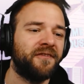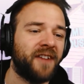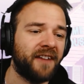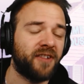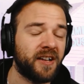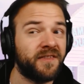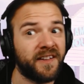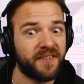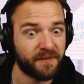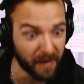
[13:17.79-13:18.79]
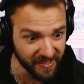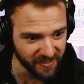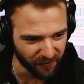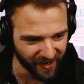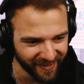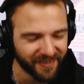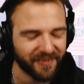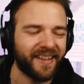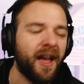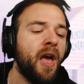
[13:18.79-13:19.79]
5-cost, 5 specified
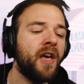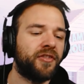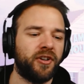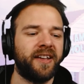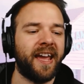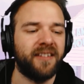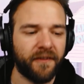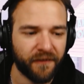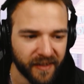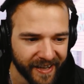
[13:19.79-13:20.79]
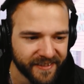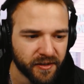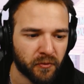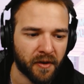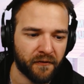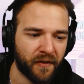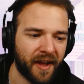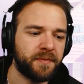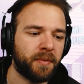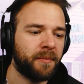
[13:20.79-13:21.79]
green, 30k Deflect
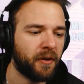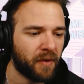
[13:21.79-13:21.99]
Revenge permanent.